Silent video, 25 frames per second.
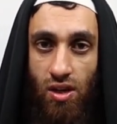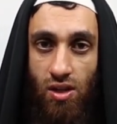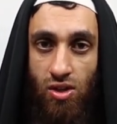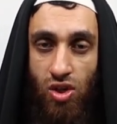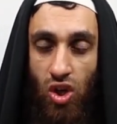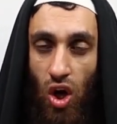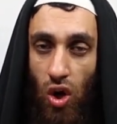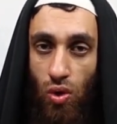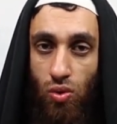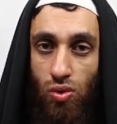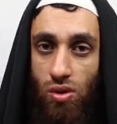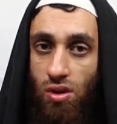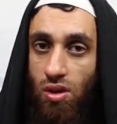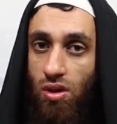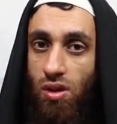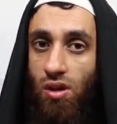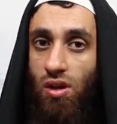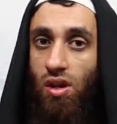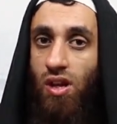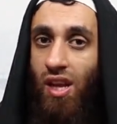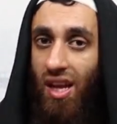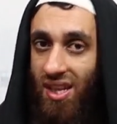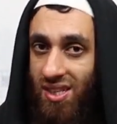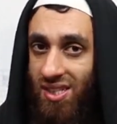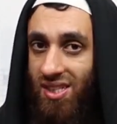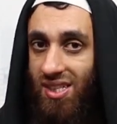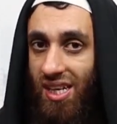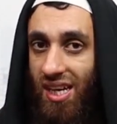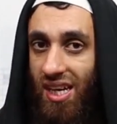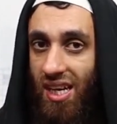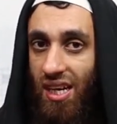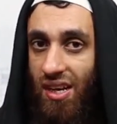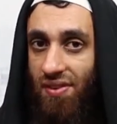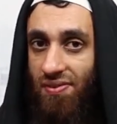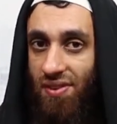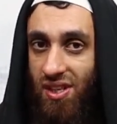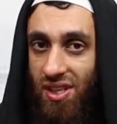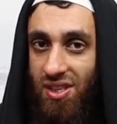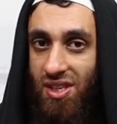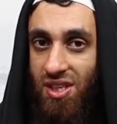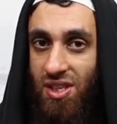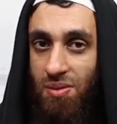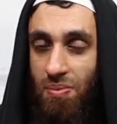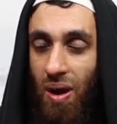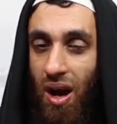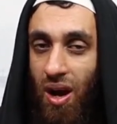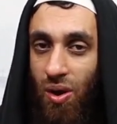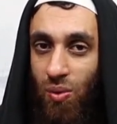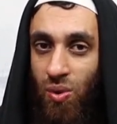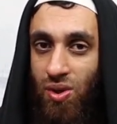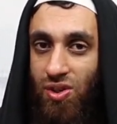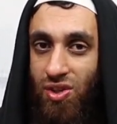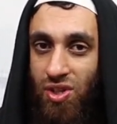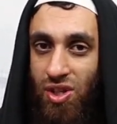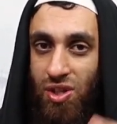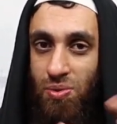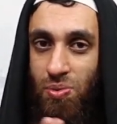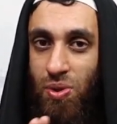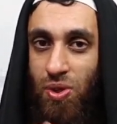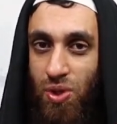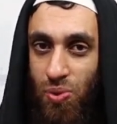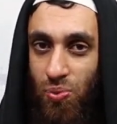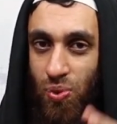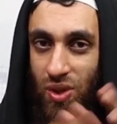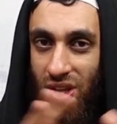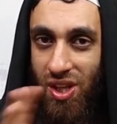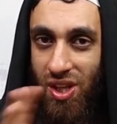So let's see if this ijma'a was disputed